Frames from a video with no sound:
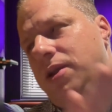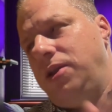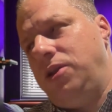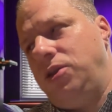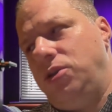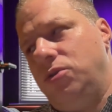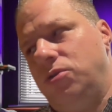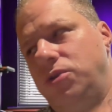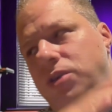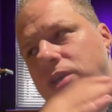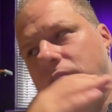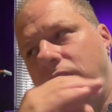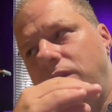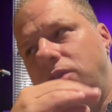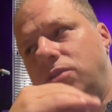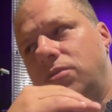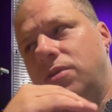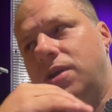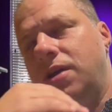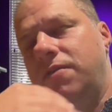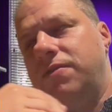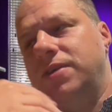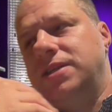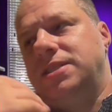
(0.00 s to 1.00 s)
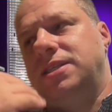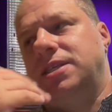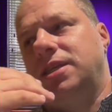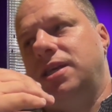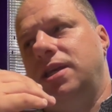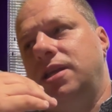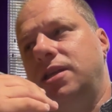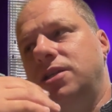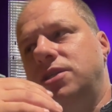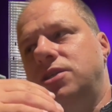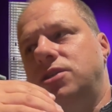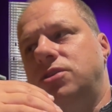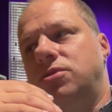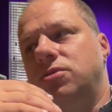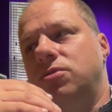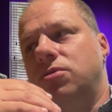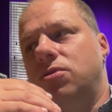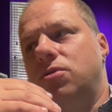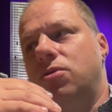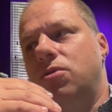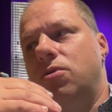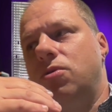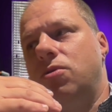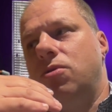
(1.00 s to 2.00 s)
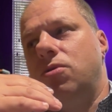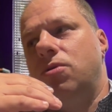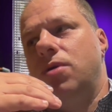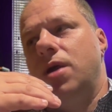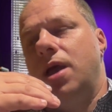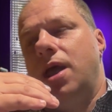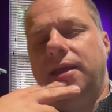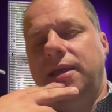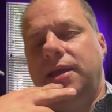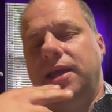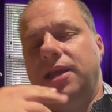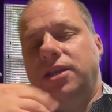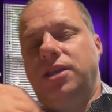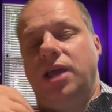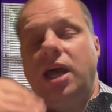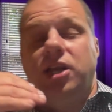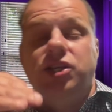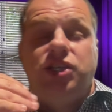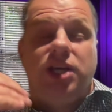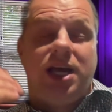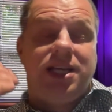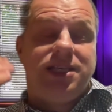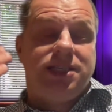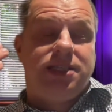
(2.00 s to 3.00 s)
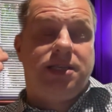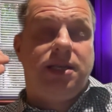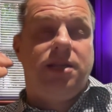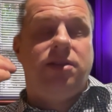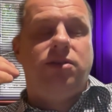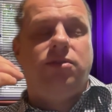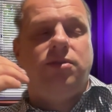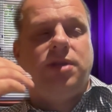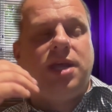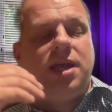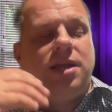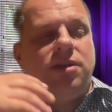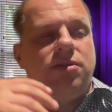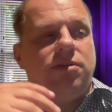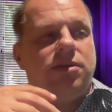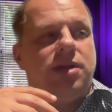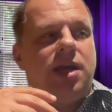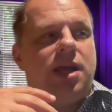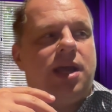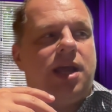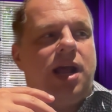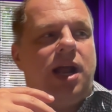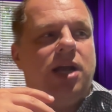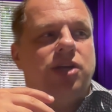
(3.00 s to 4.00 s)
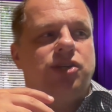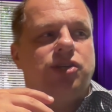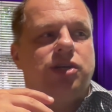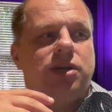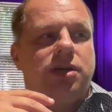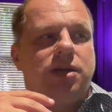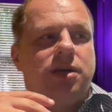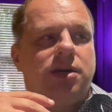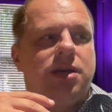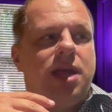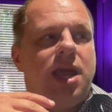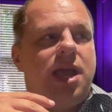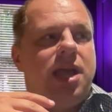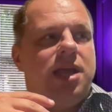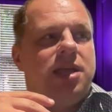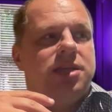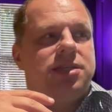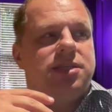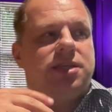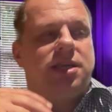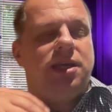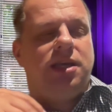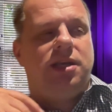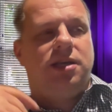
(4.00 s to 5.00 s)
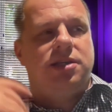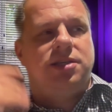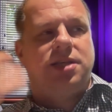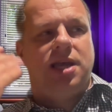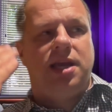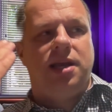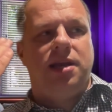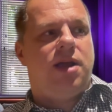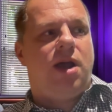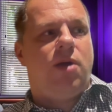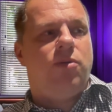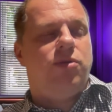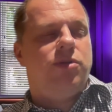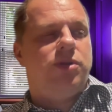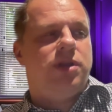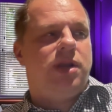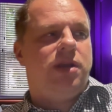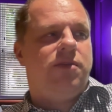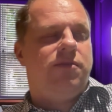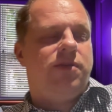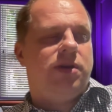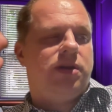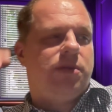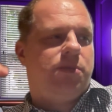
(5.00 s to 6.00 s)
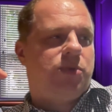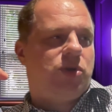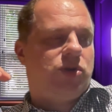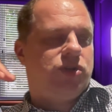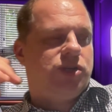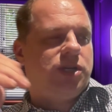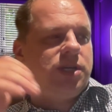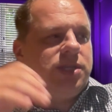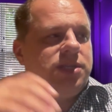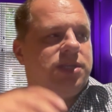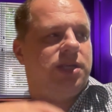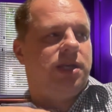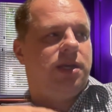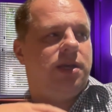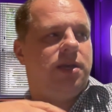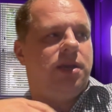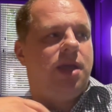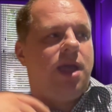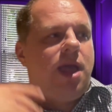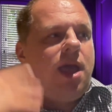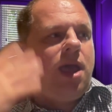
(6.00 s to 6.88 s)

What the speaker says: you need to have a skills to get adjusted to the culture skills and how you deliver the projects in